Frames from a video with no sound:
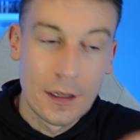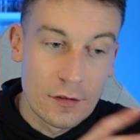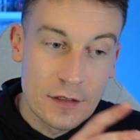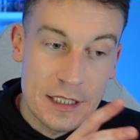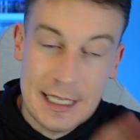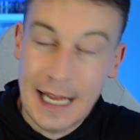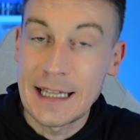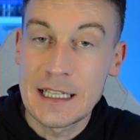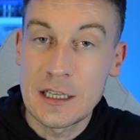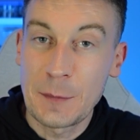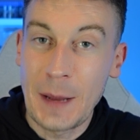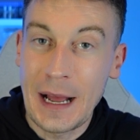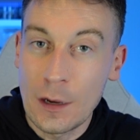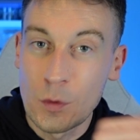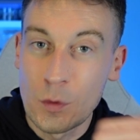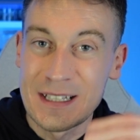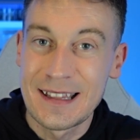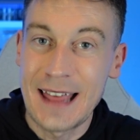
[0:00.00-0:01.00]

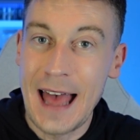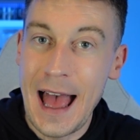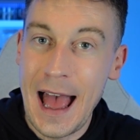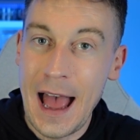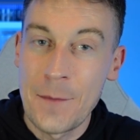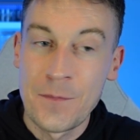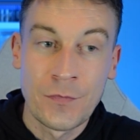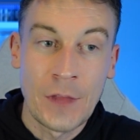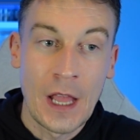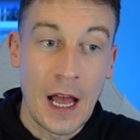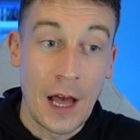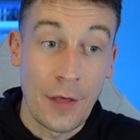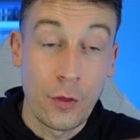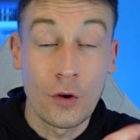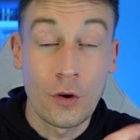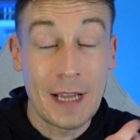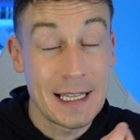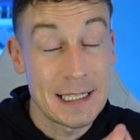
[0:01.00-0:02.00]
centre-back was there. I
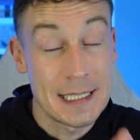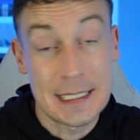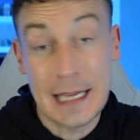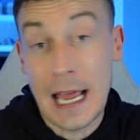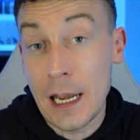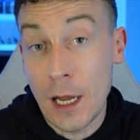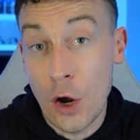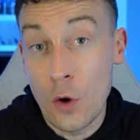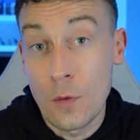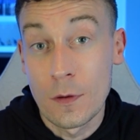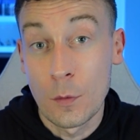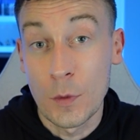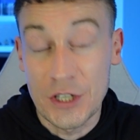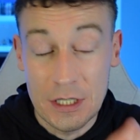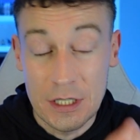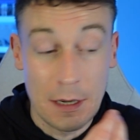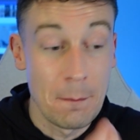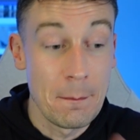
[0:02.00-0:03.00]
thought Cancelo,
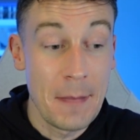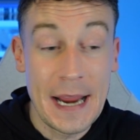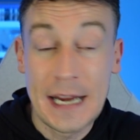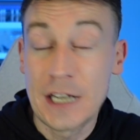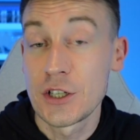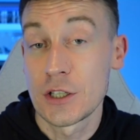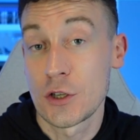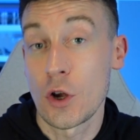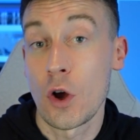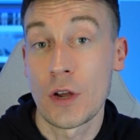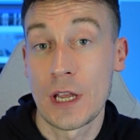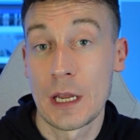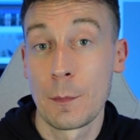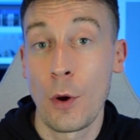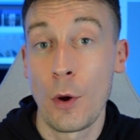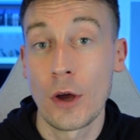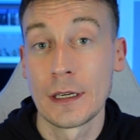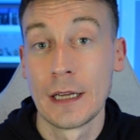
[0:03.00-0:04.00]
which is a major
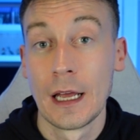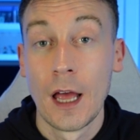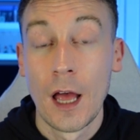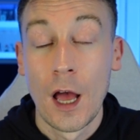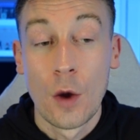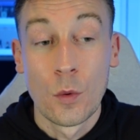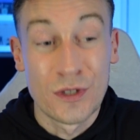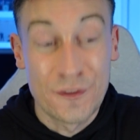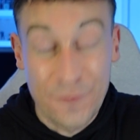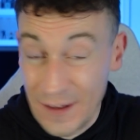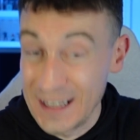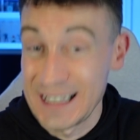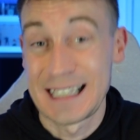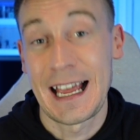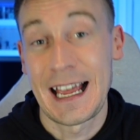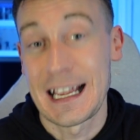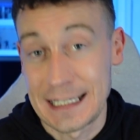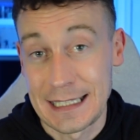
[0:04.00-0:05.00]
talking point, was
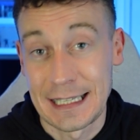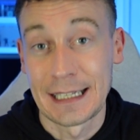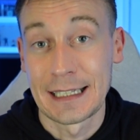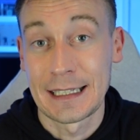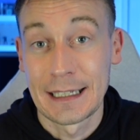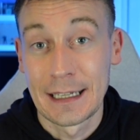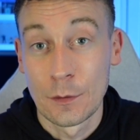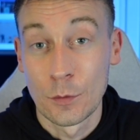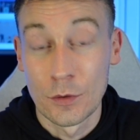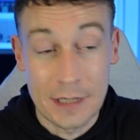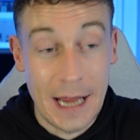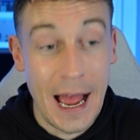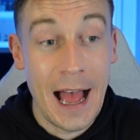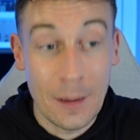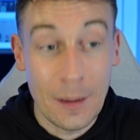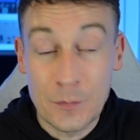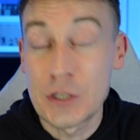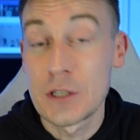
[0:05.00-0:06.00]
fantastic. Was
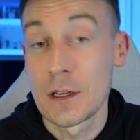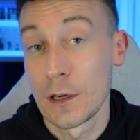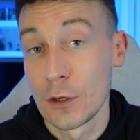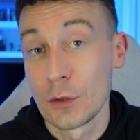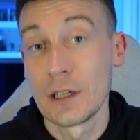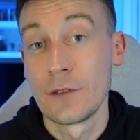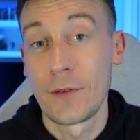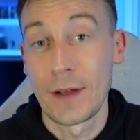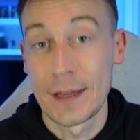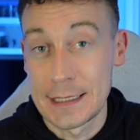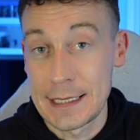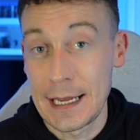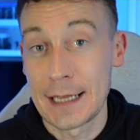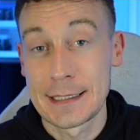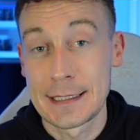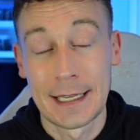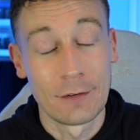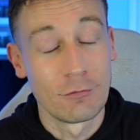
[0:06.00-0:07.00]
absolutely
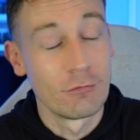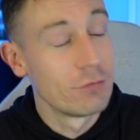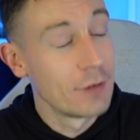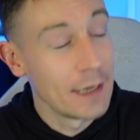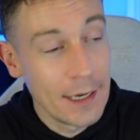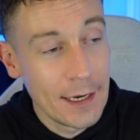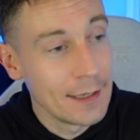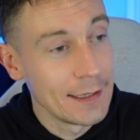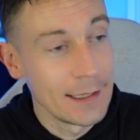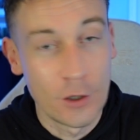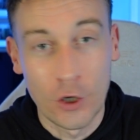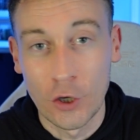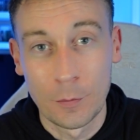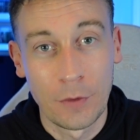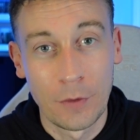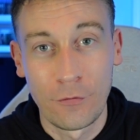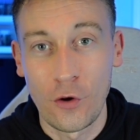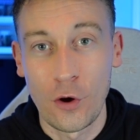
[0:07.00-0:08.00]
fantastic. Really
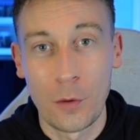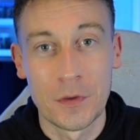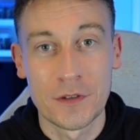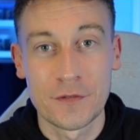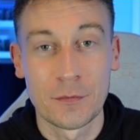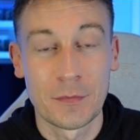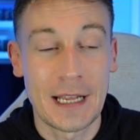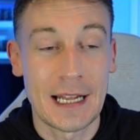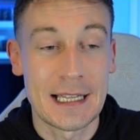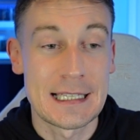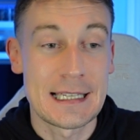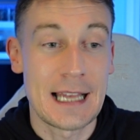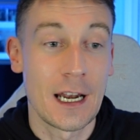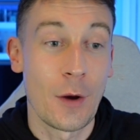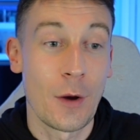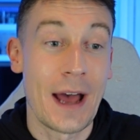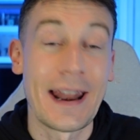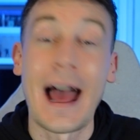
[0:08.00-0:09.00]
good performance from
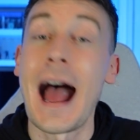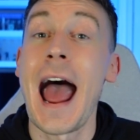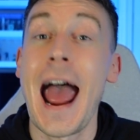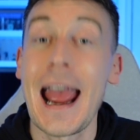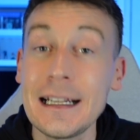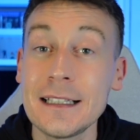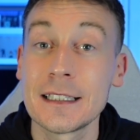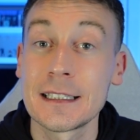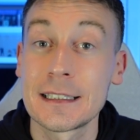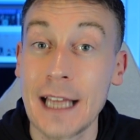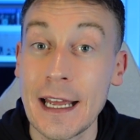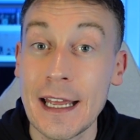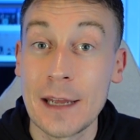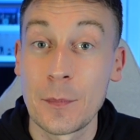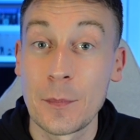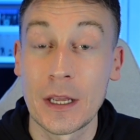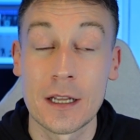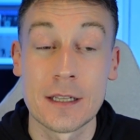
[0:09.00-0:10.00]
Cancelo. And I hate to say
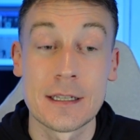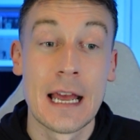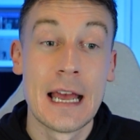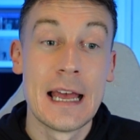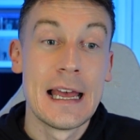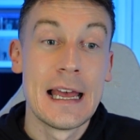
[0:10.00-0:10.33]
it because